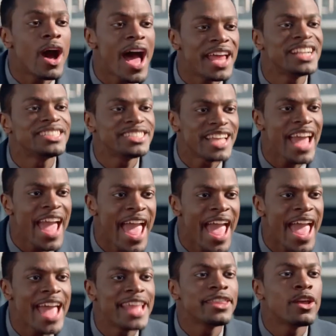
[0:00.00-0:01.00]

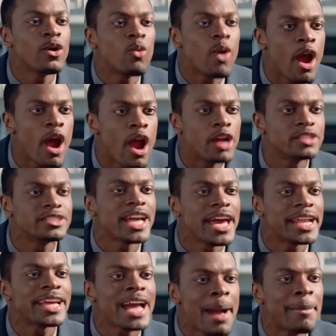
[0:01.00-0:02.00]
understand the words
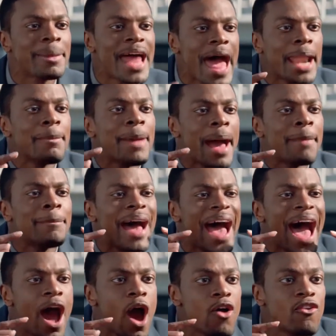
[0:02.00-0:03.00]
that are coming out of my
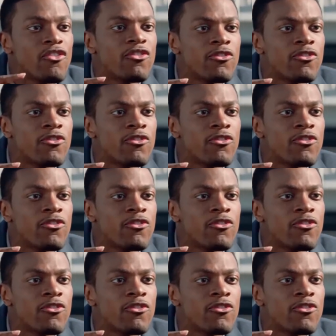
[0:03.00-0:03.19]
mouth?